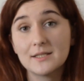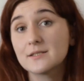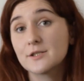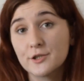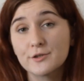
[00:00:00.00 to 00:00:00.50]

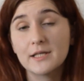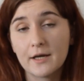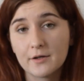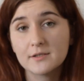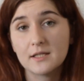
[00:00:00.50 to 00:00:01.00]
is a good
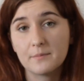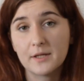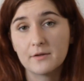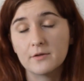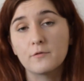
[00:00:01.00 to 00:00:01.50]
diagnostic
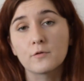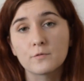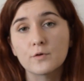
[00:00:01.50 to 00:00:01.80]
method for